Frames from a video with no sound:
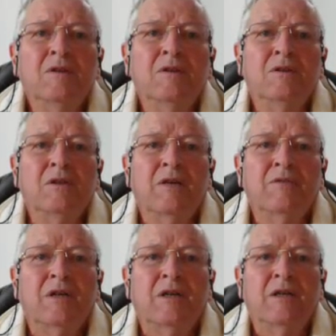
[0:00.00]
Yod
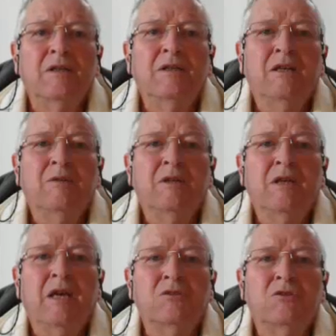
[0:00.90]
Havahai, Yahweh
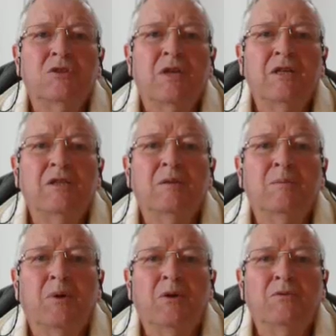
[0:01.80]
had to take
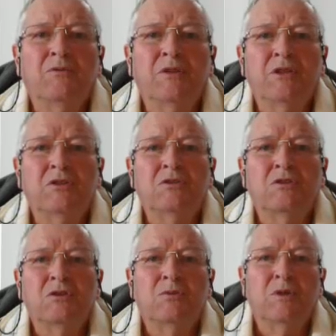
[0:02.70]
upon flesh
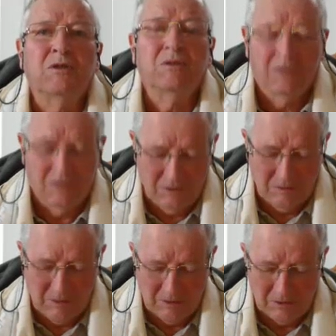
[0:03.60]
to dwell
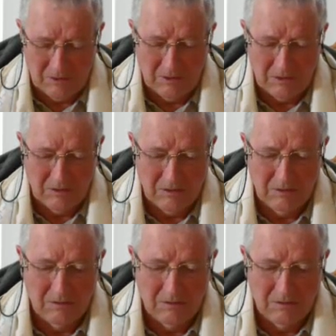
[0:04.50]
amongst us.